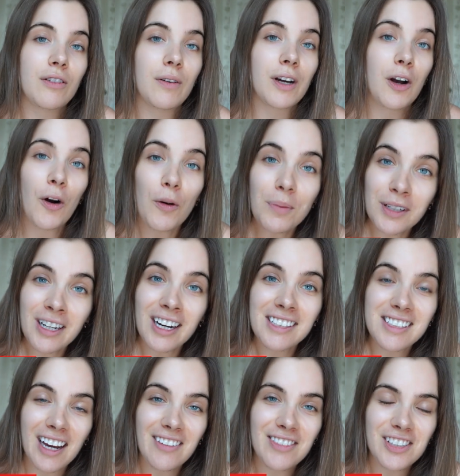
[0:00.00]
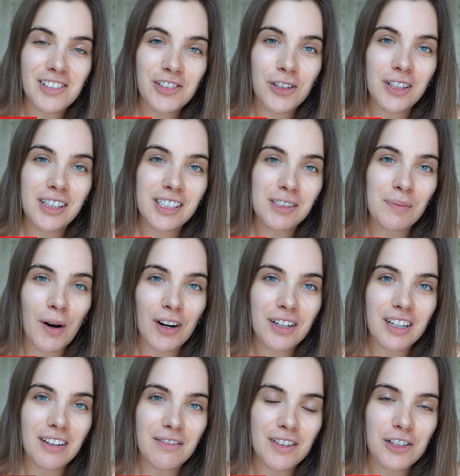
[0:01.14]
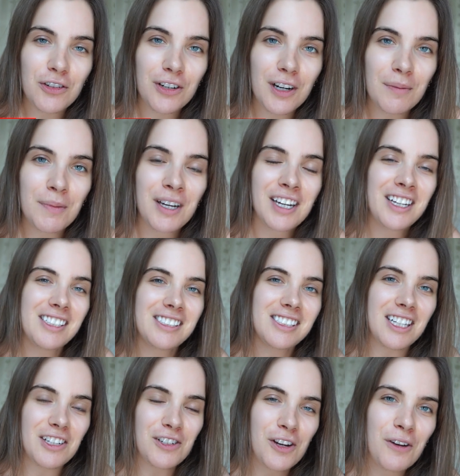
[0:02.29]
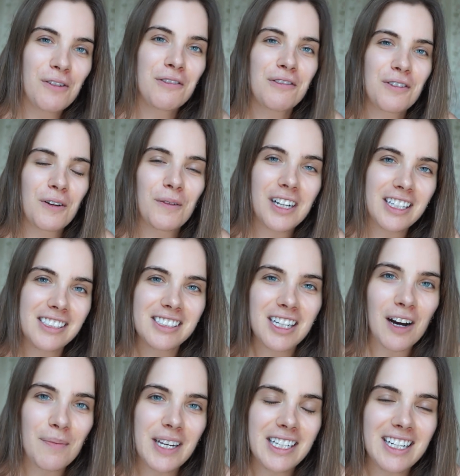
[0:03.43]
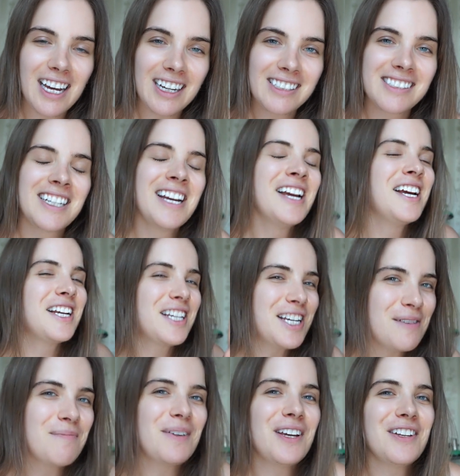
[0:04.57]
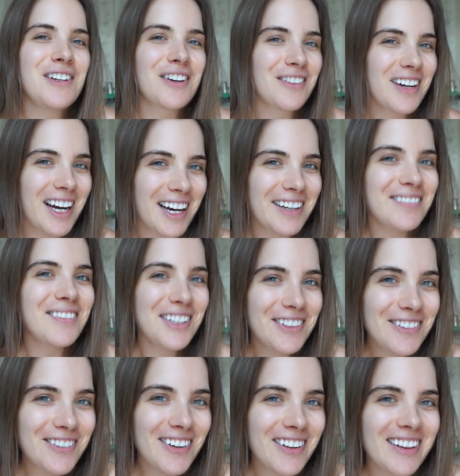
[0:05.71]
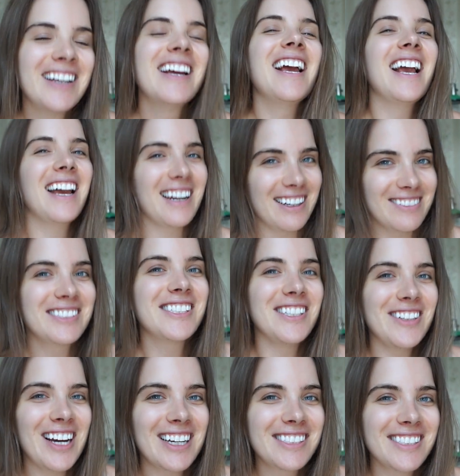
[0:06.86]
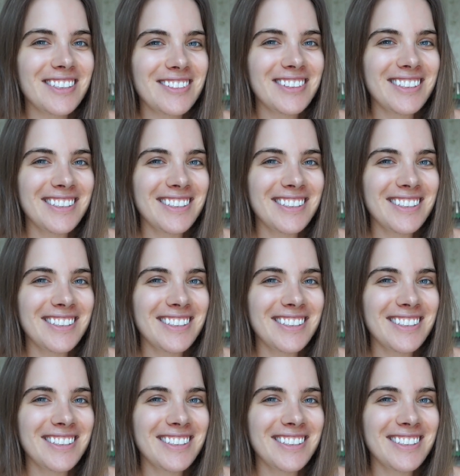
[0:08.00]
So I hope you guys have enjoyed this part of the trip. Stay tuned for what is coming next. Keep being your own kind of beautiful, and I will see you guys soon.